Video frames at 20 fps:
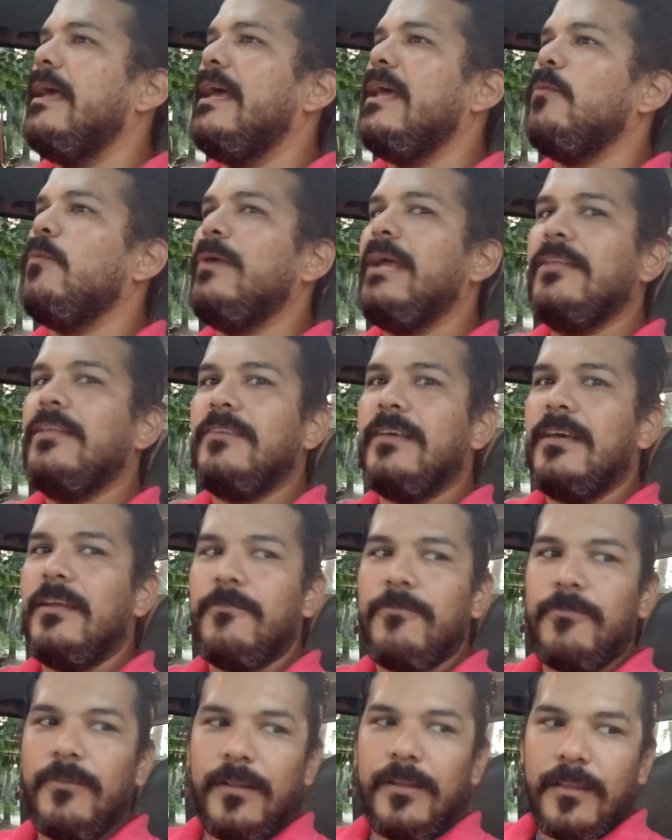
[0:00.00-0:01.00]
And we had to get
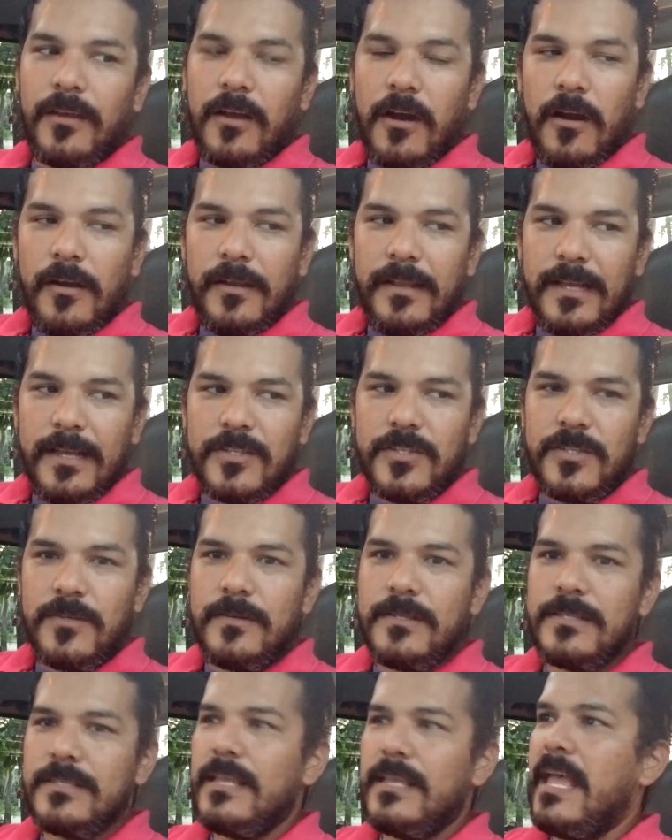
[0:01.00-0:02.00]
in front of the car next
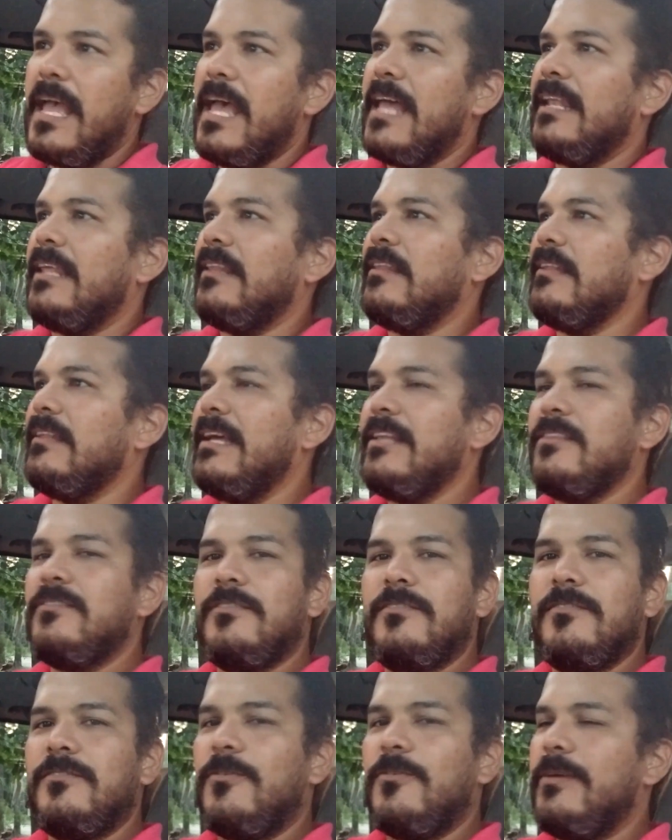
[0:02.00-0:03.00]
to us, and the light
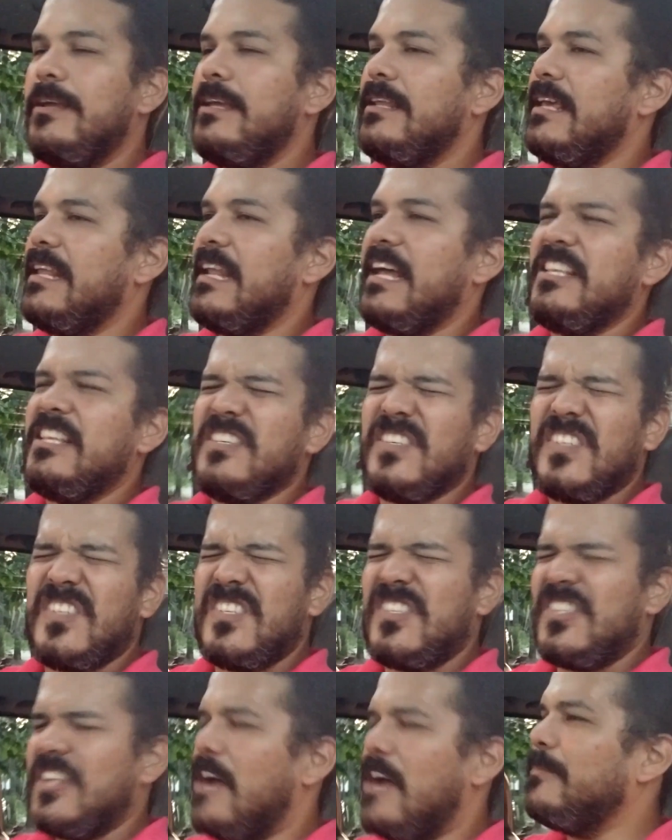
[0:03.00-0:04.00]
turned green, and I just
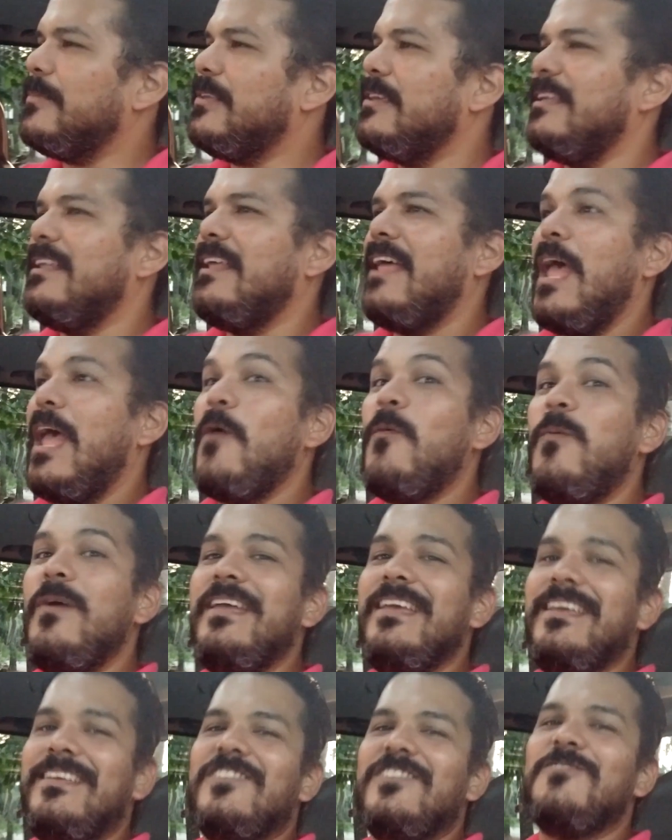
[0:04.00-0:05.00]
stomped it, and
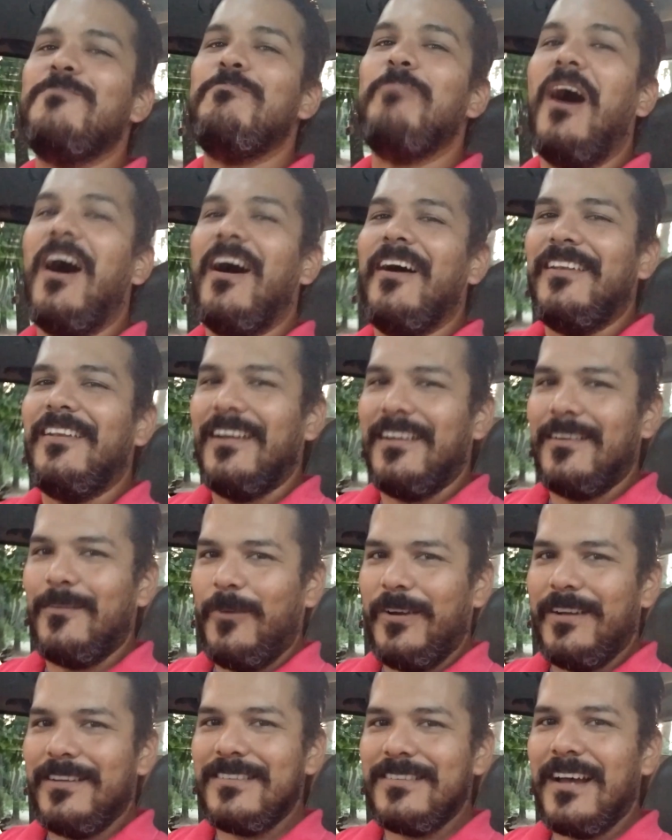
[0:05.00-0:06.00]
we spun our
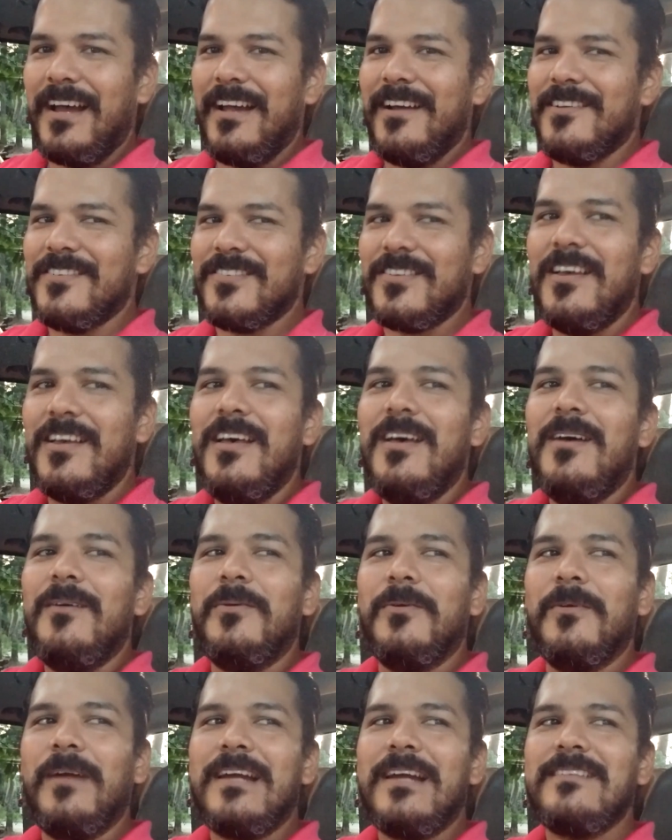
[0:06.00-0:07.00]
rear tires.
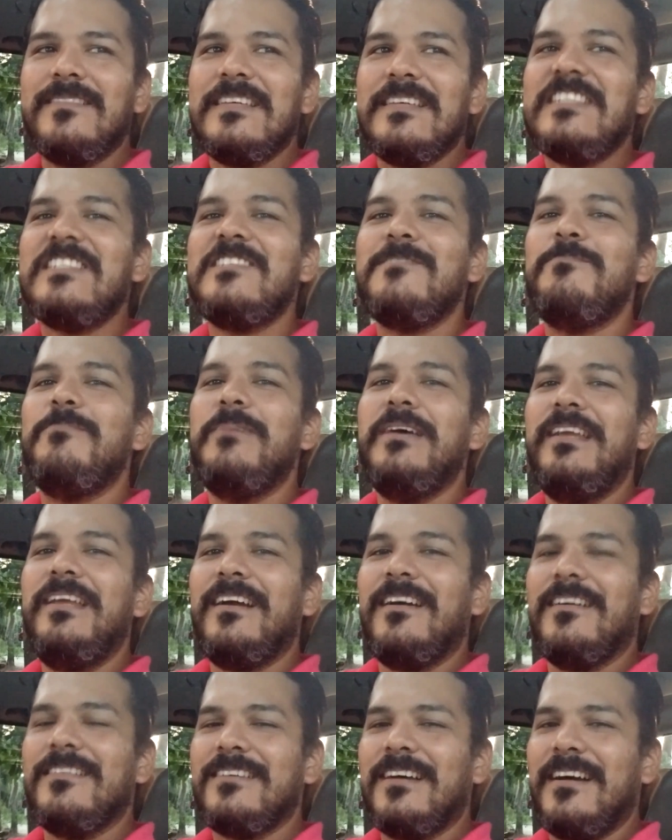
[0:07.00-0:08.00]
We were actually
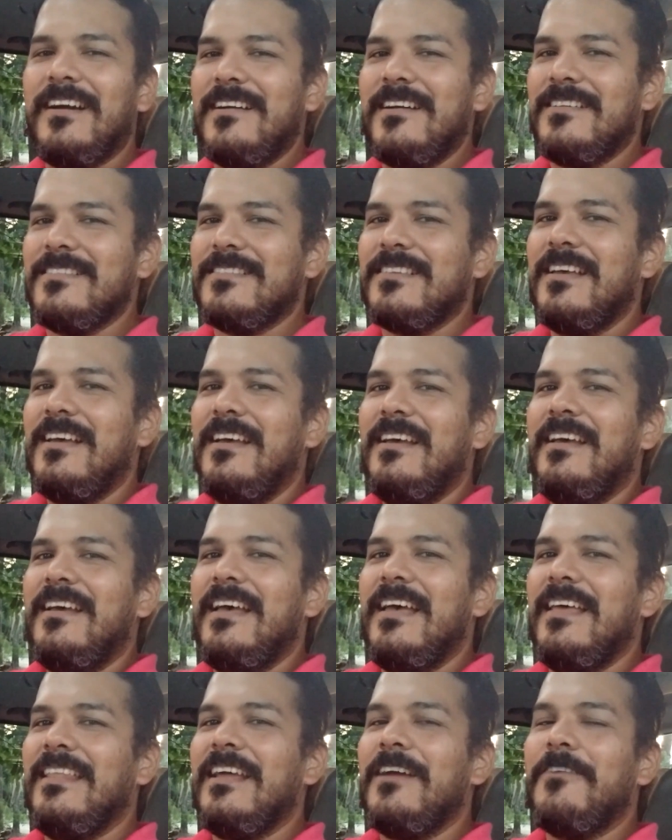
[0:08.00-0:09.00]
spinning our tires,
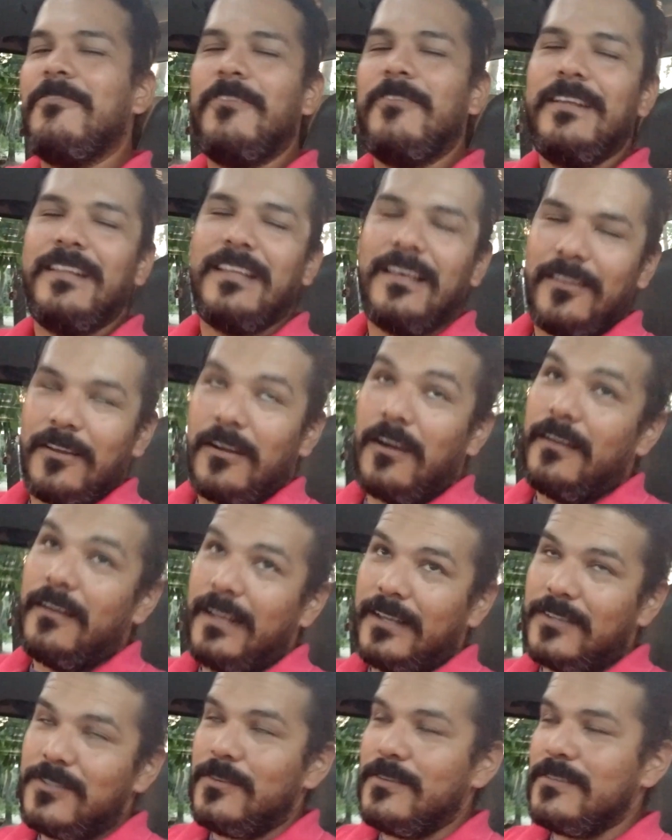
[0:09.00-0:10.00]
and that freaked out the car
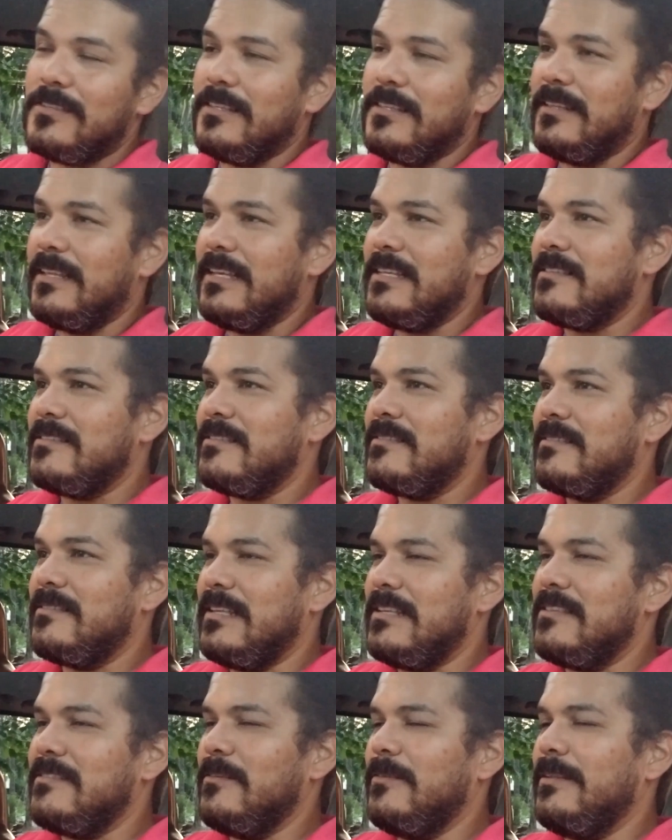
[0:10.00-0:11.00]
next to us, and they
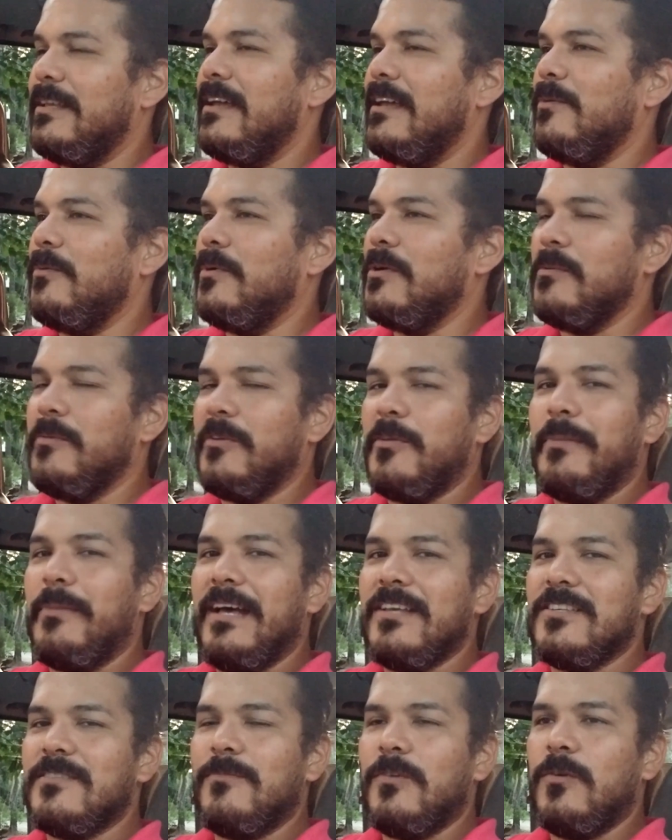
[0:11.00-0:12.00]
slowed down, and we were able to
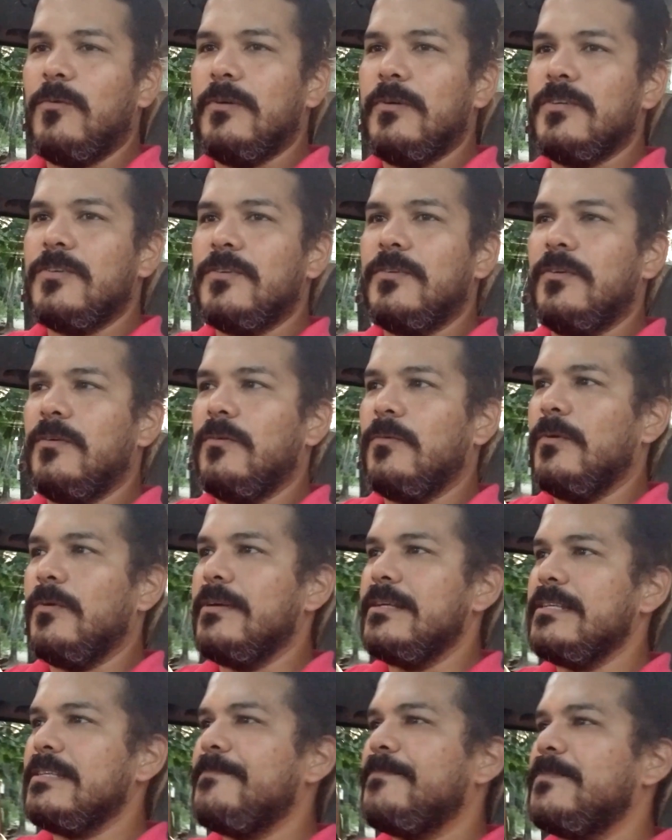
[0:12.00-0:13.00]
pass them, no
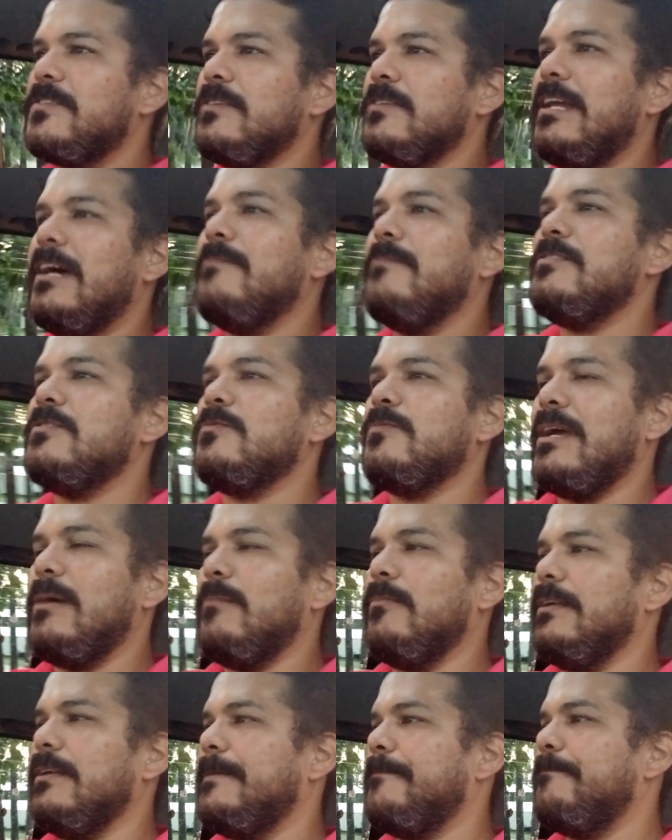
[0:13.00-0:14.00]
worries. So now I'm just
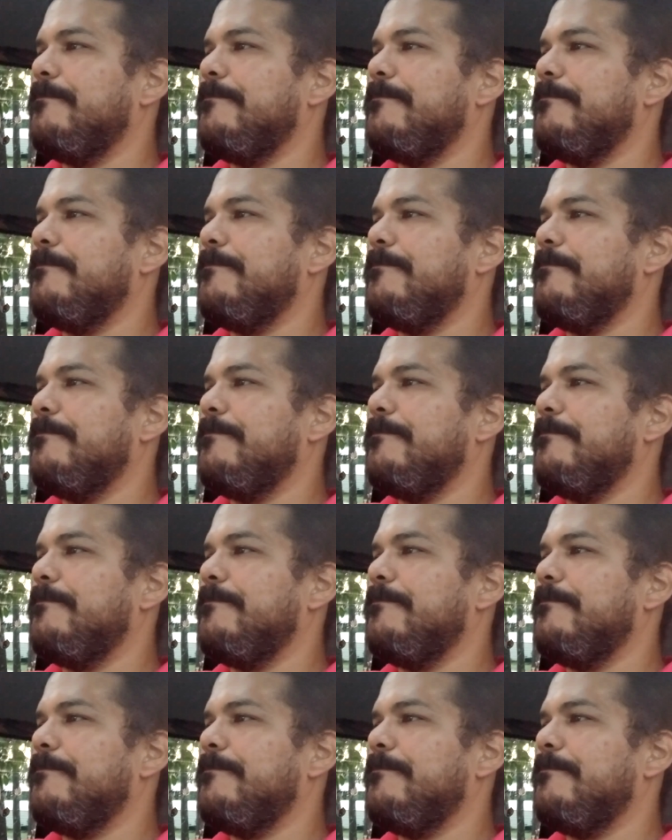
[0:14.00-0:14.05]
rambling.